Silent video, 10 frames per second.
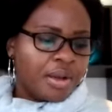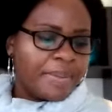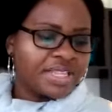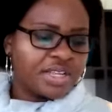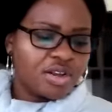
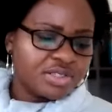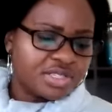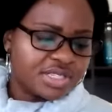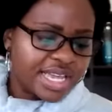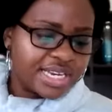But the Lord
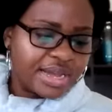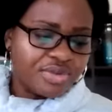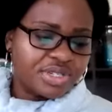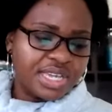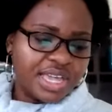said, I'm
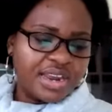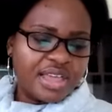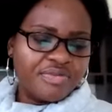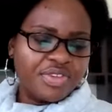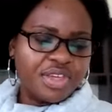using
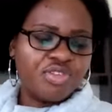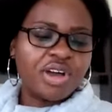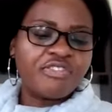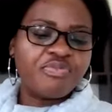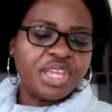NIV, you
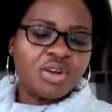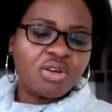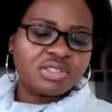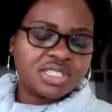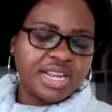have been
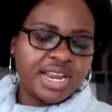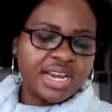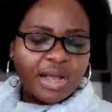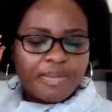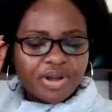concerned
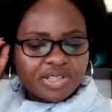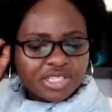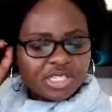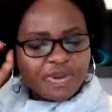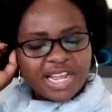about
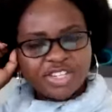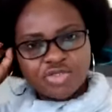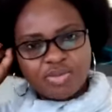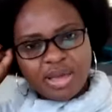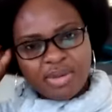this plant.
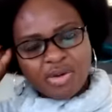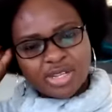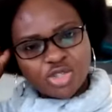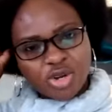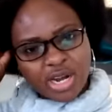Remember
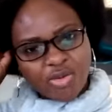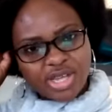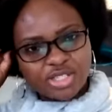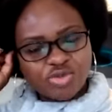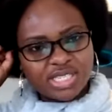when Jonah
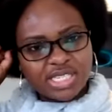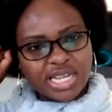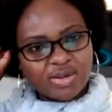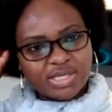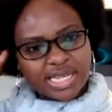went to sit
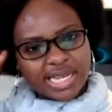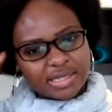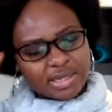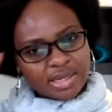outside?